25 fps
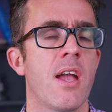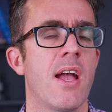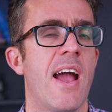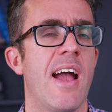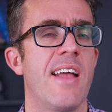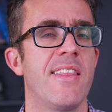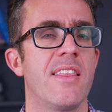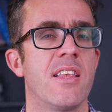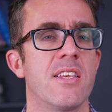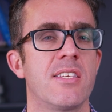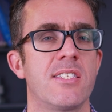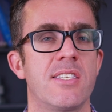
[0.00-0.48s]

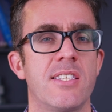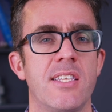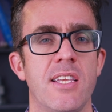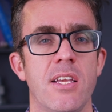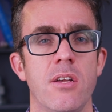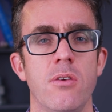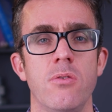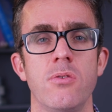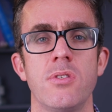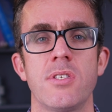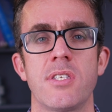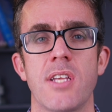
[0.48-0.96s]
and the
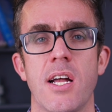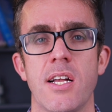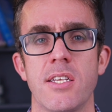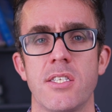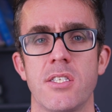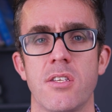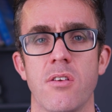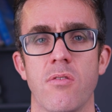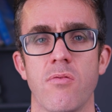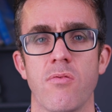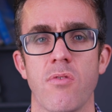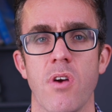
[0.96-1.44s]
steel starts
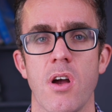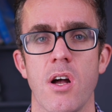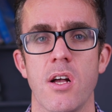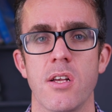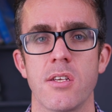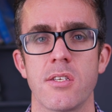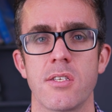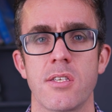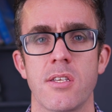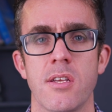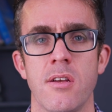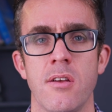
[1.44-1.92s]
to
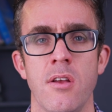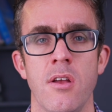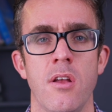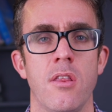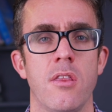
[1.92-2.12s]
rust,